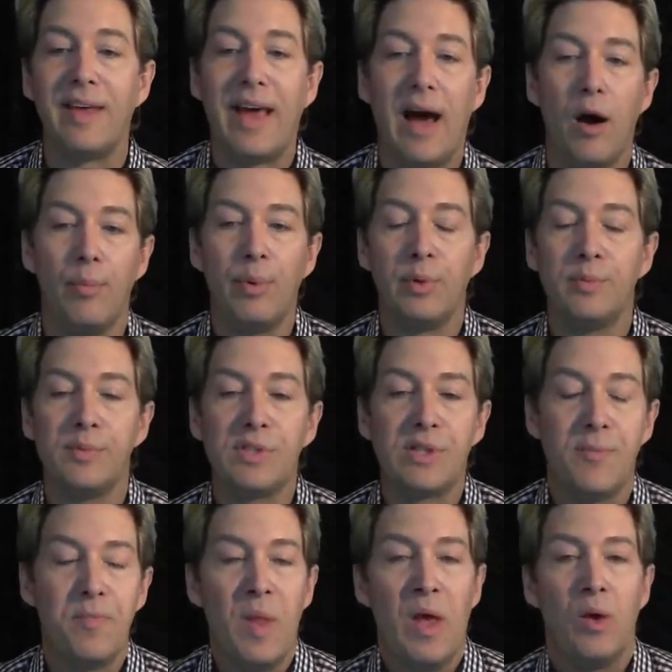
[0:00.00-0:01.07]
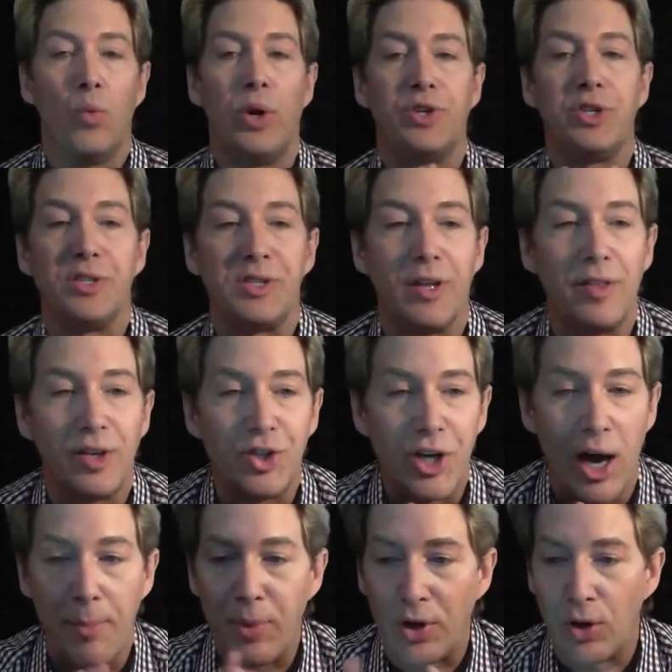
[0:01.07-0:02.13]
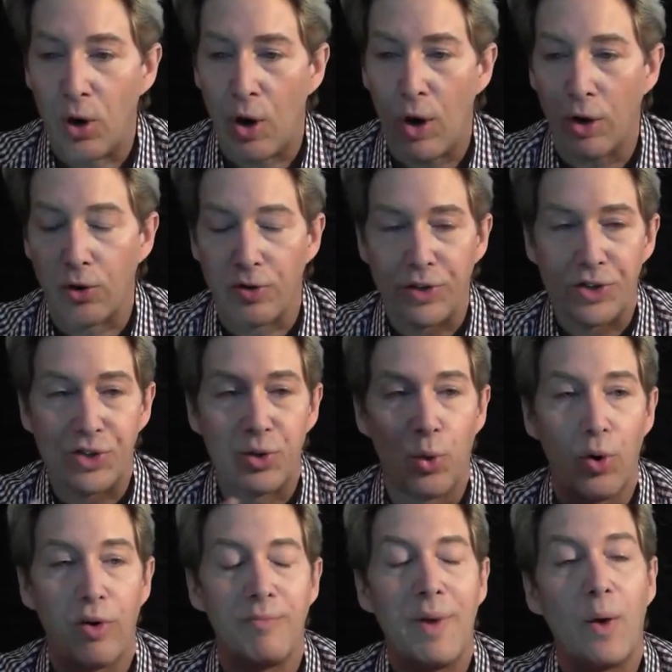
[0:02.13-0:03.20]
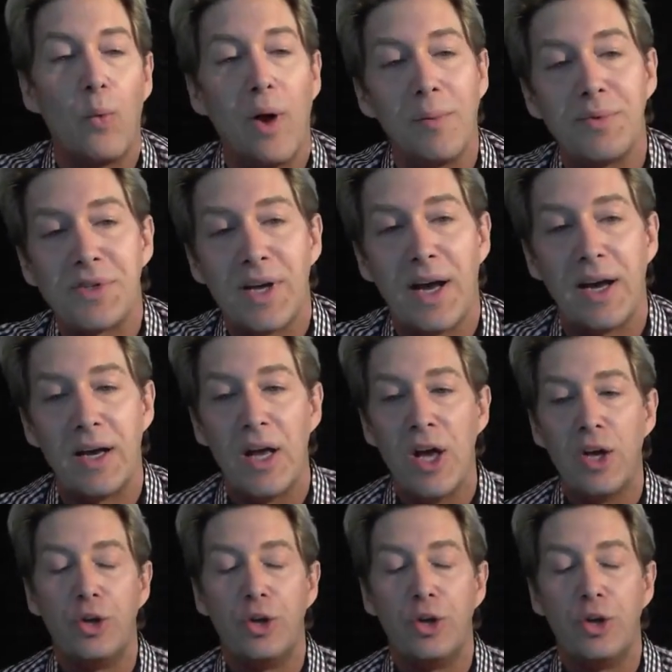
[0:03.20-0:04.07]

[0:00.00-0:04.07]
the albums, which is in the shopping cart or the store of my website.